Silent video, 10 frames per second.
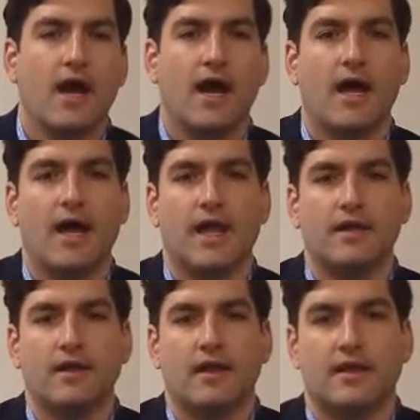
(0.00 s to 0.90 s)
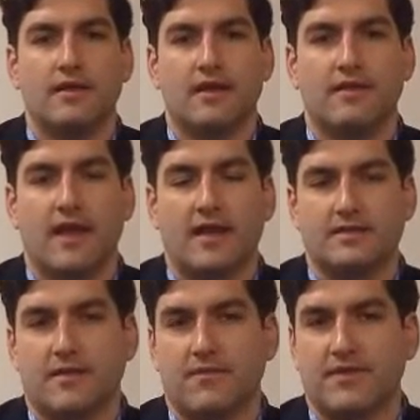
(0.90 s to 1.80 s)
and that
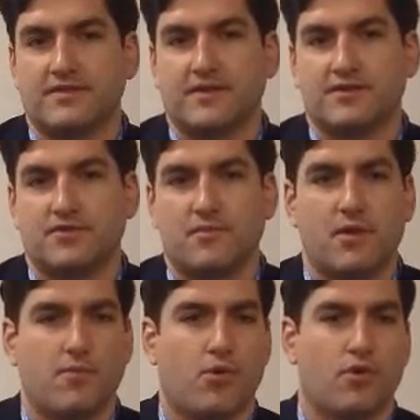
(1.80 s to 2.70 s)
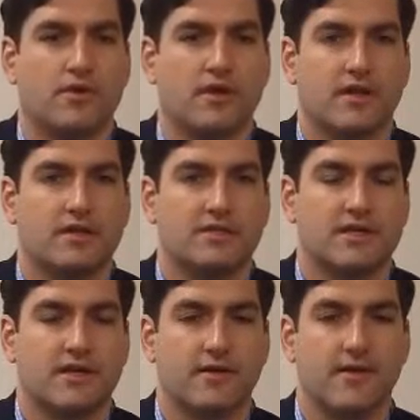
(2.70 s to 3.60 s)
is something that's extremely important to
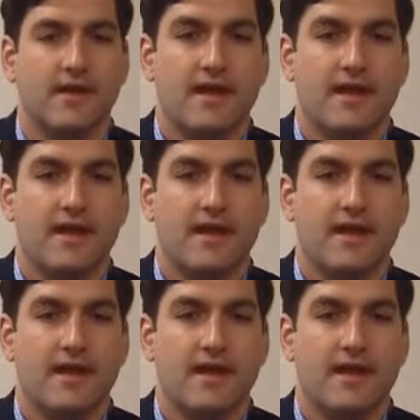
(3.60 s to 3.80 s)
consider.